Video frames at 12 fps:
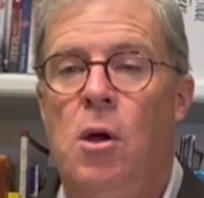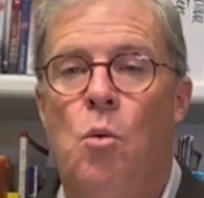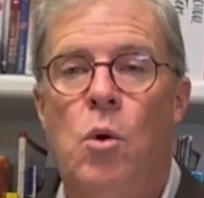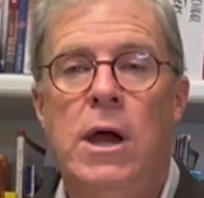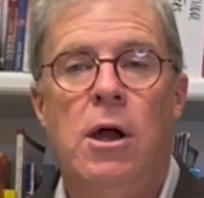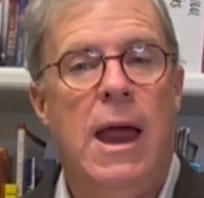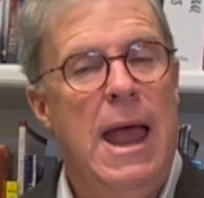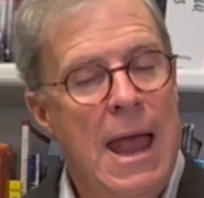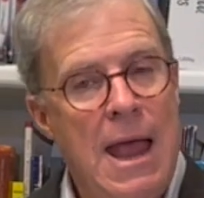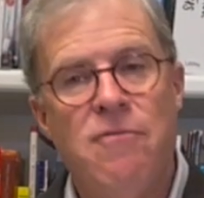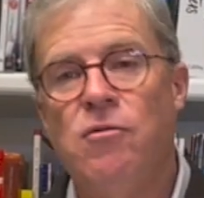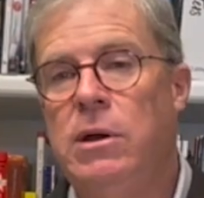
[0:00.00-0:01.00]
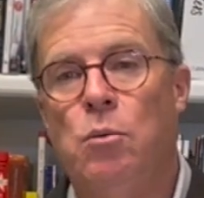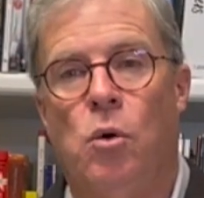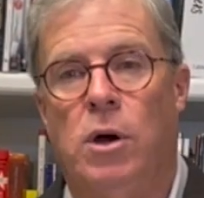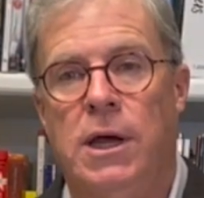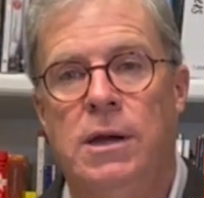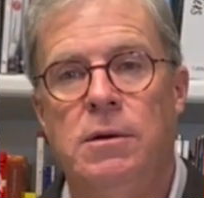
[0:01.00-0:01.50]
where
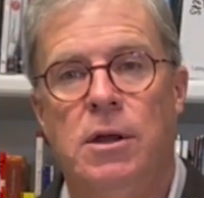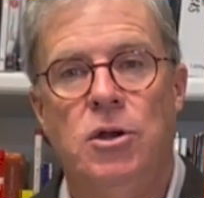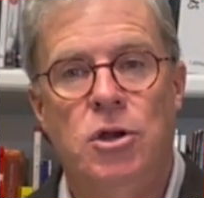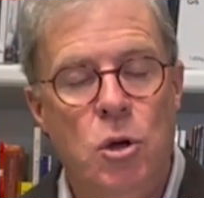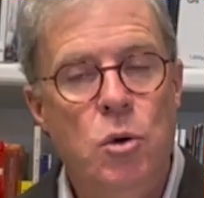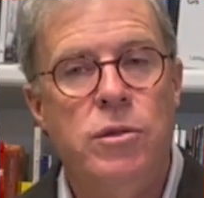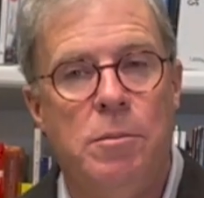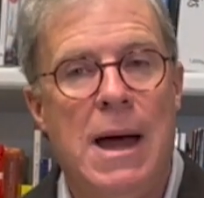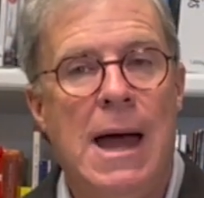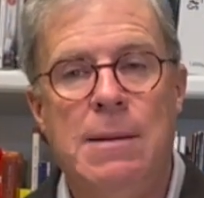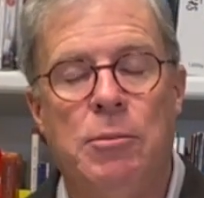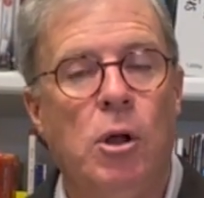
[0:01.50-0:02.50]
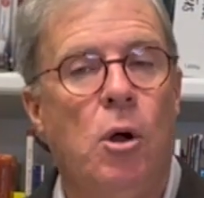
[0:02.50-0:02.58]
everyone knew the Bible